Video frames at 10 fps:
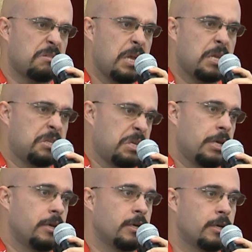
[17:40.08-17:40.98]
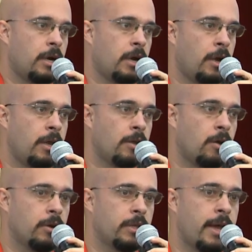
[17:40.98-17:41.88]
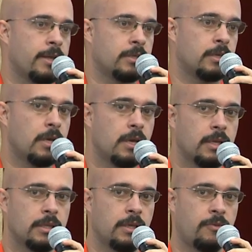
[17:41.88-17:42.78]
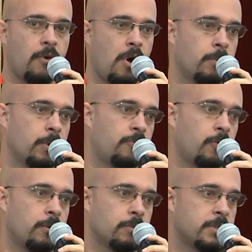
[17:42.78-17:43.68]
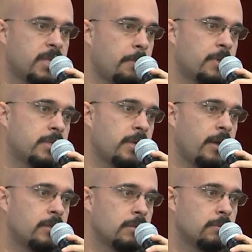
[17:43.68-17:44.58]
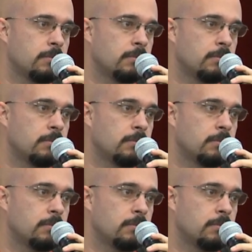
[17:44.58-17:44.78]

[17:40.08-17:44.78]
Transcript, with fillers: anything here. I only get the formula from Zabbix site